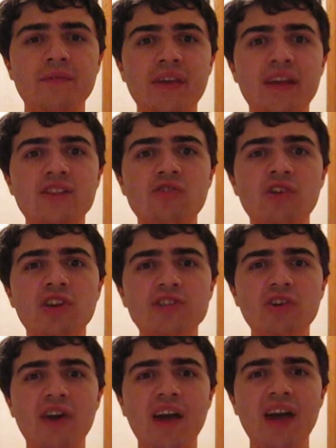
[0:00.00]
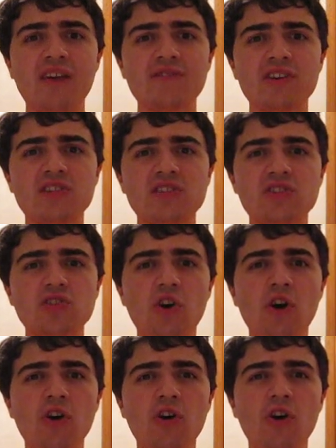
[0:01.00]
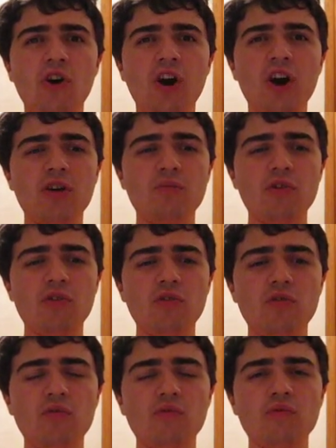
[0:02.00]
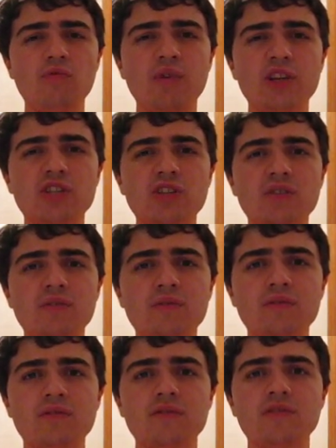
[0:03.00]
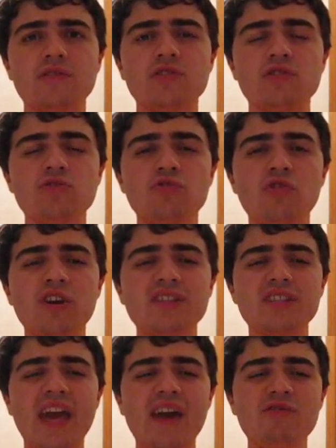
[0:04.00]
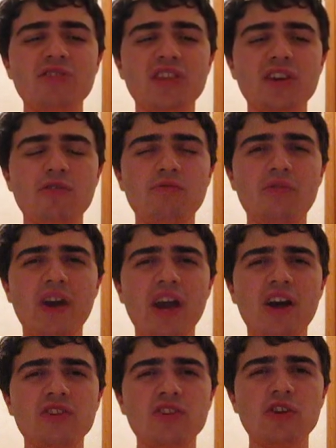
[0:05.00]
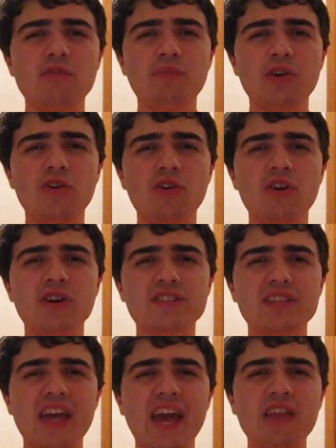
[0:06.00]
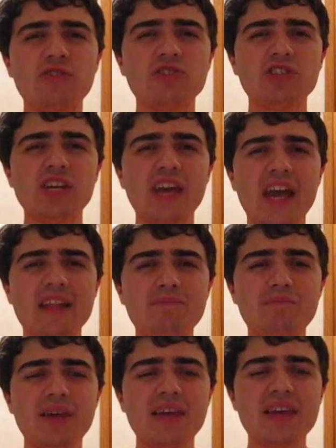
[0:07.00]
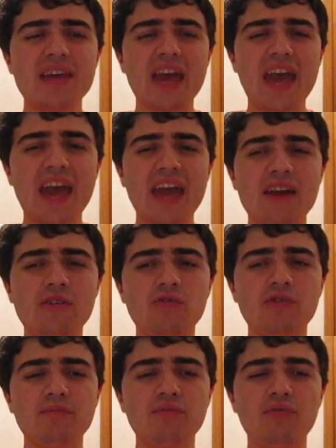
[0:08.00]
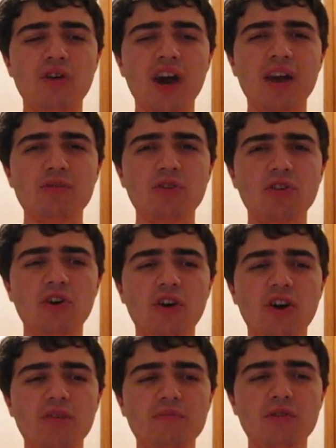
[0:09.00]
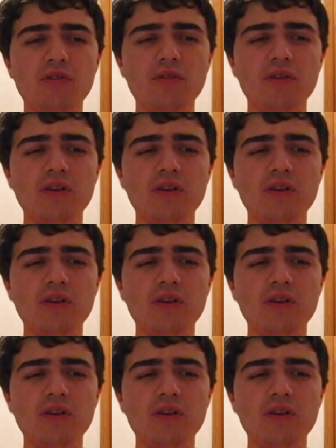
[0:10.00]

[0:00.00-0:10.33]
And you also have assault armor, which destroys everything around you but costs energy and PA for primal armor.